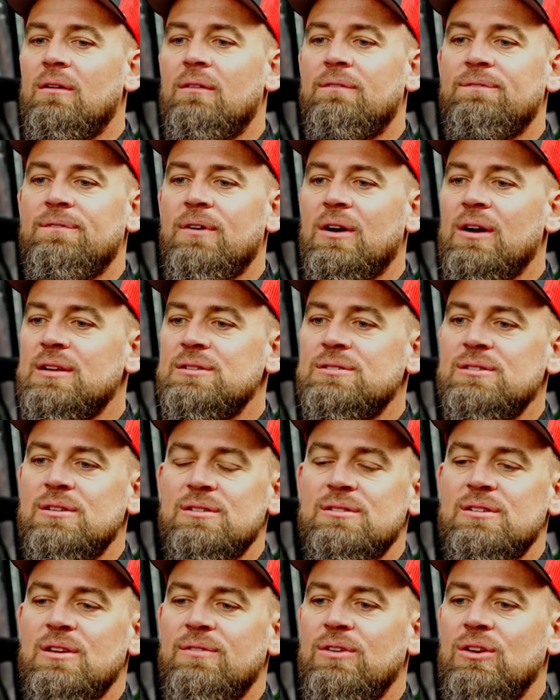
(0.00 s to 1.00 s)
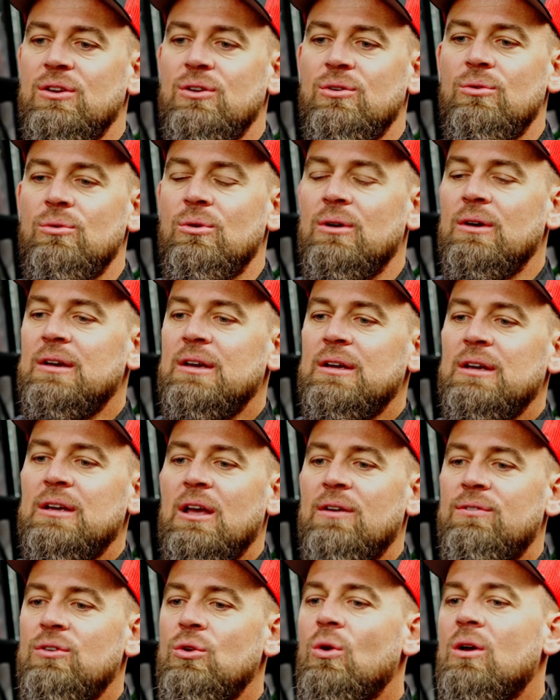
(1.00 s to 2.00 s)
for instance, if you
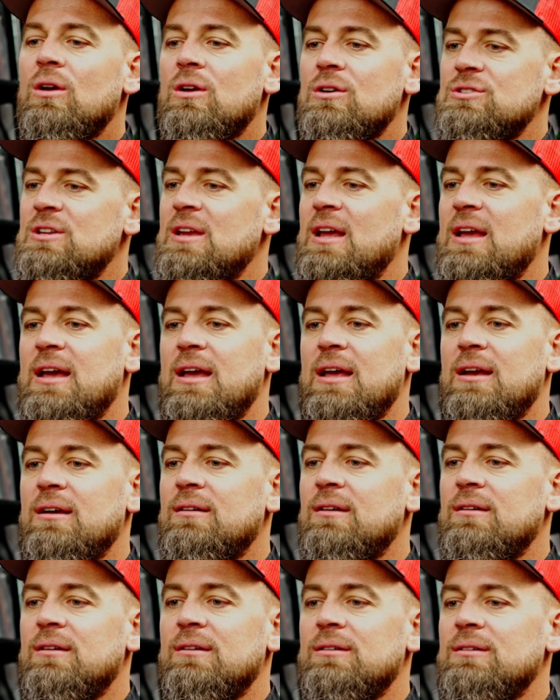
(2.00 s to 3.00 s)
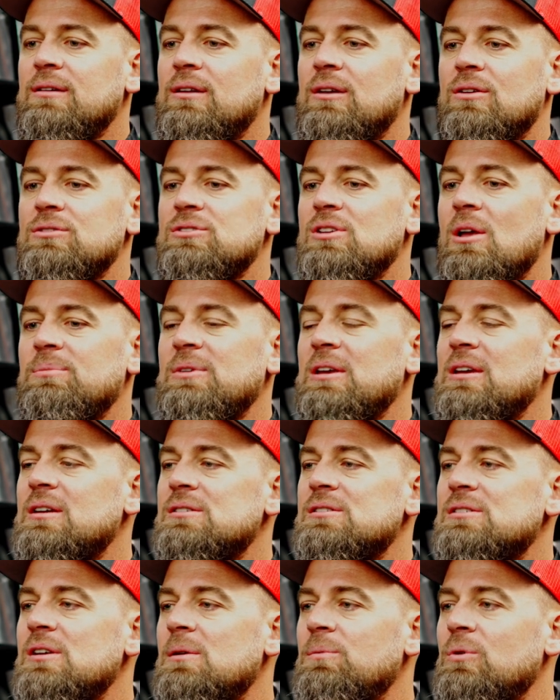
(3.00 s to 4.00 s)
understand, you know, something as
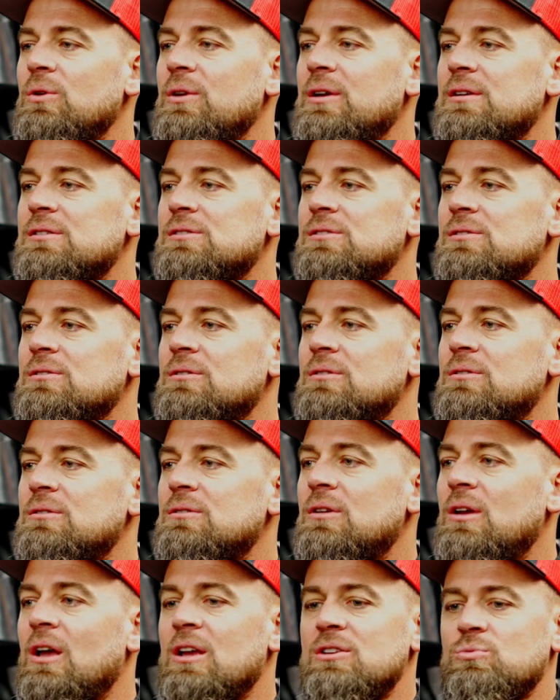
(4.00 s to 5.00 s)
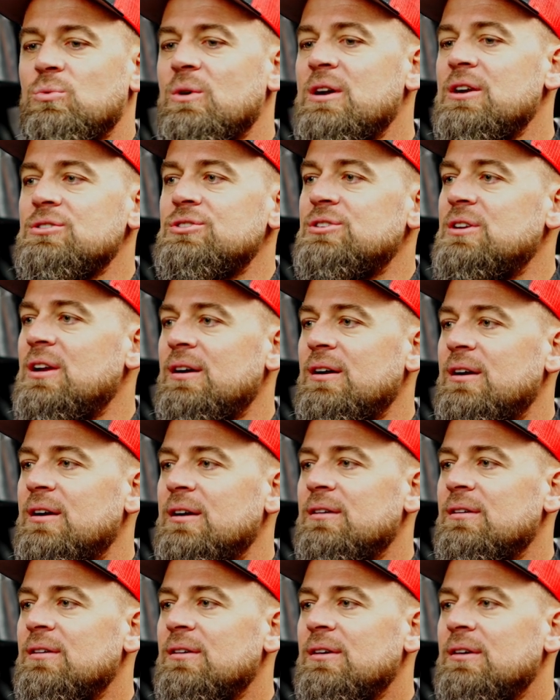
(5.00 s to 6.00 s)
simple as rear steering,
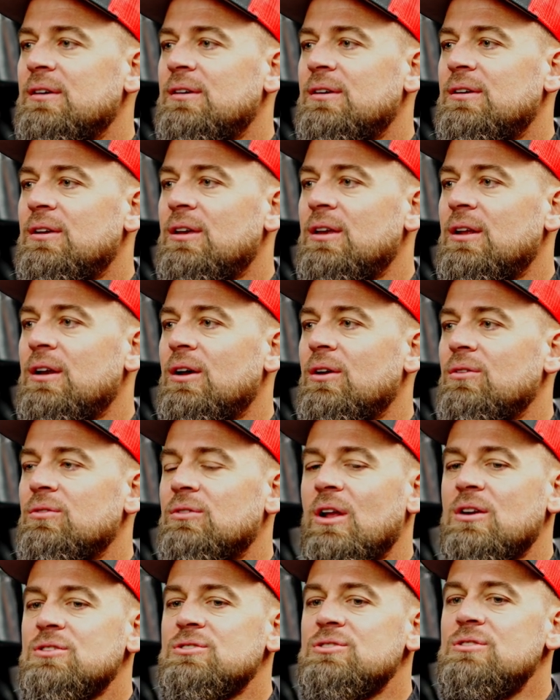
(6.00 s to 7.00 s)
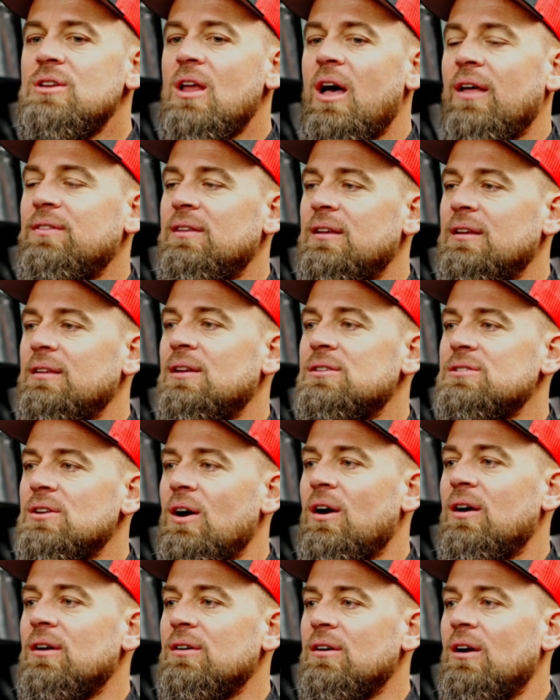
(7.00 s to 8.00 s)
you know, there's nothing that's
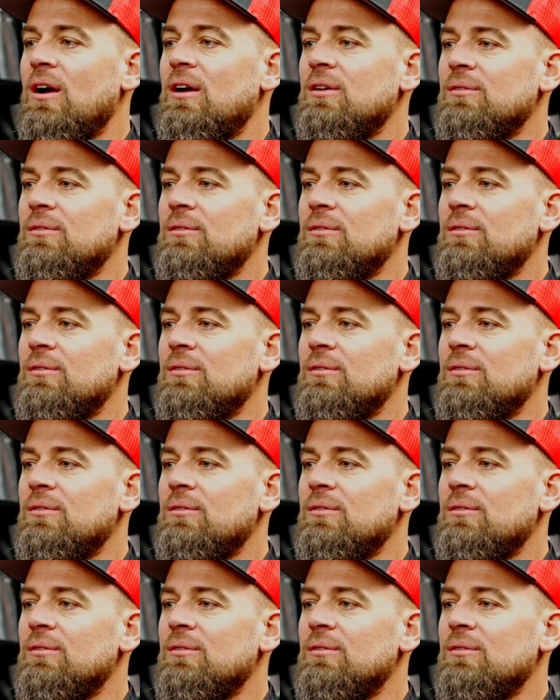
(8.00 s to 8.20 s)
harder on